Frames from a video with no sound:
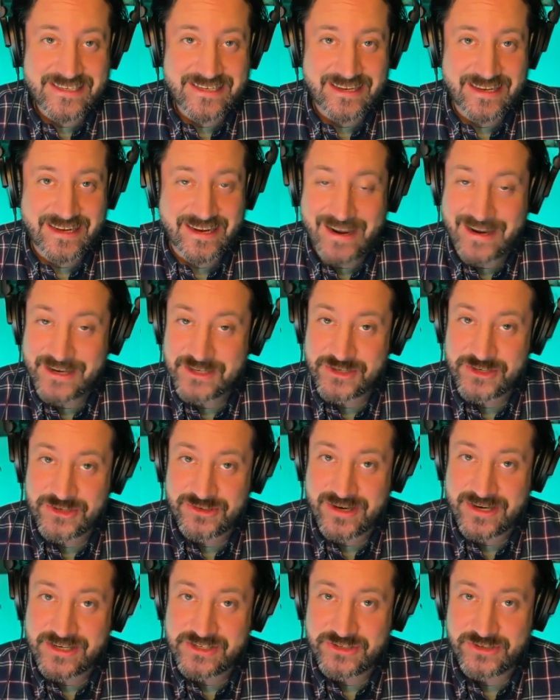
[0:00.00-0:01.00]
an
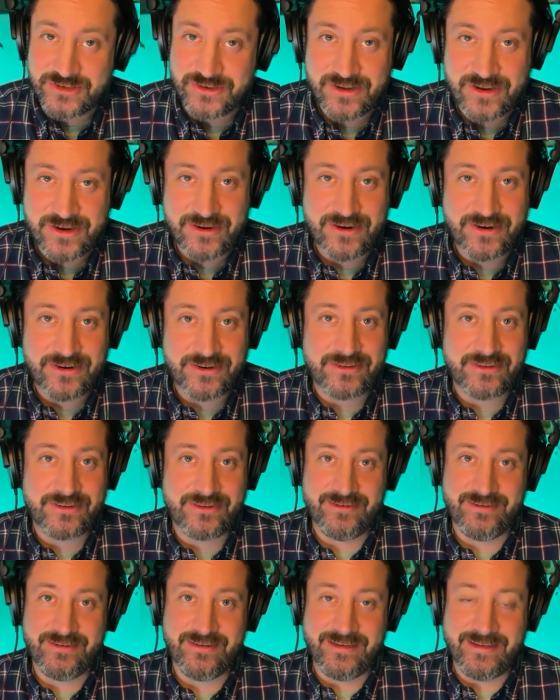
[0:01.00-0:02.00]
extraterrestrial on Earth.
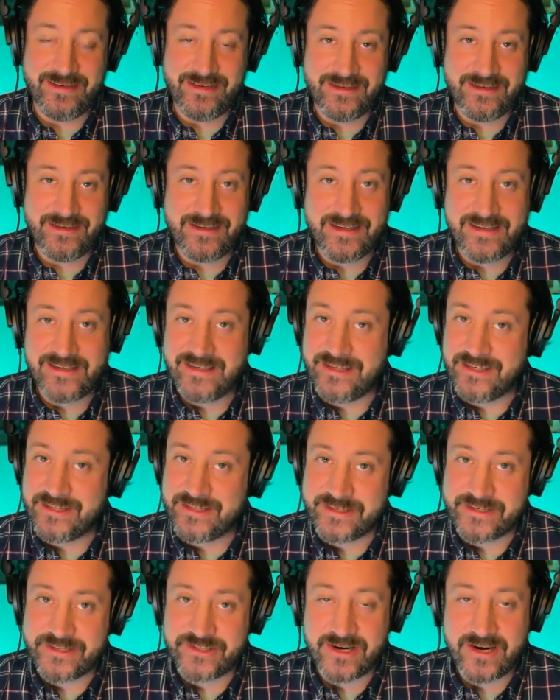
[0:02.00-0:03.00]
E.T.'s
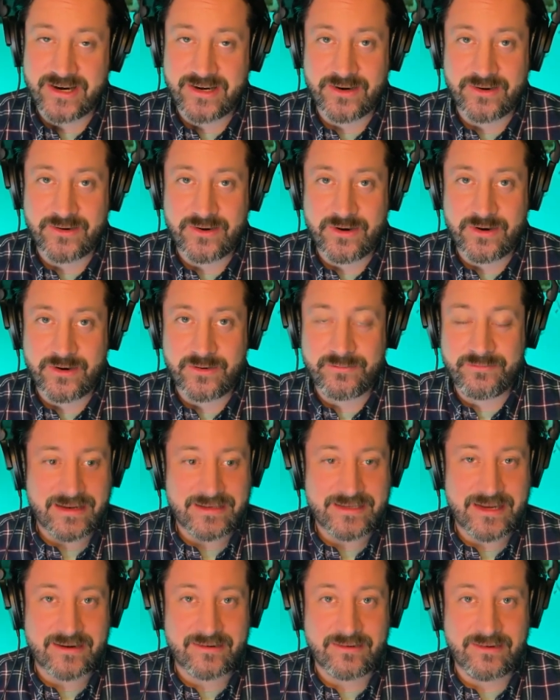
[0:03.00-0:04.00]
just trying to go home.
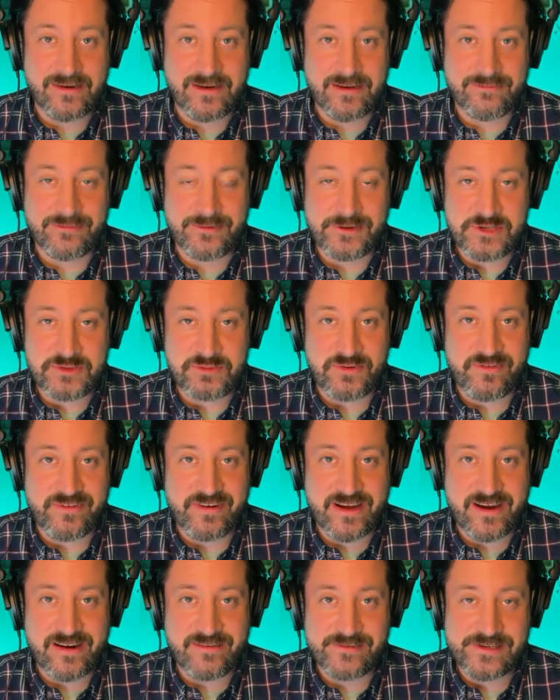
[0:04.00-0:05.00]
Technically the first
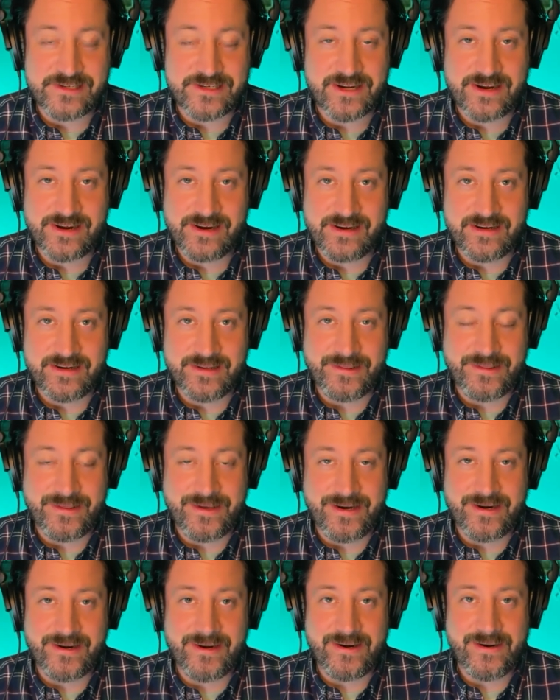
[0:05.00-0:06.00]
movie I ever saw in the
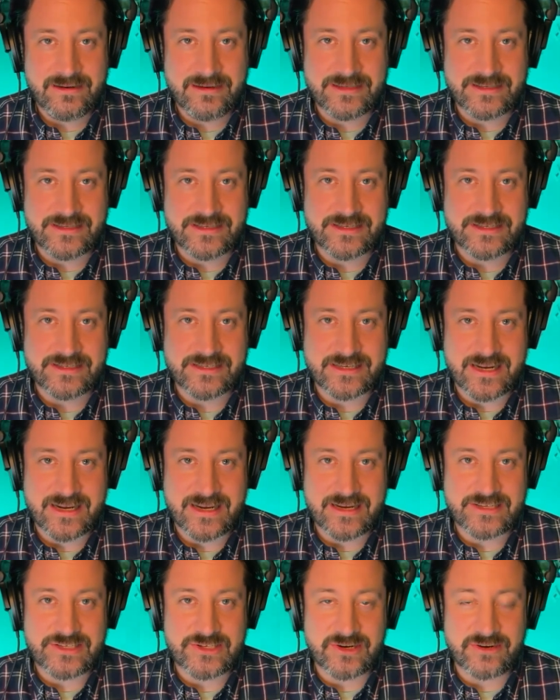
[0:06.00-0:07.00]
theater. This is
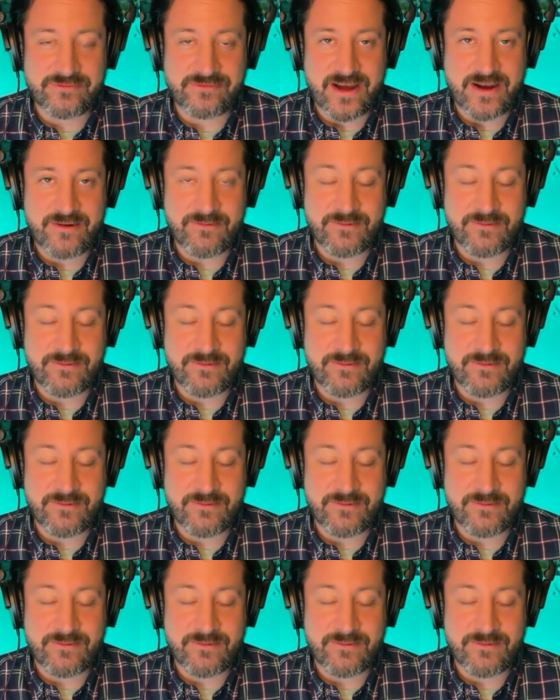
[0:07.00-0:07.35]
certified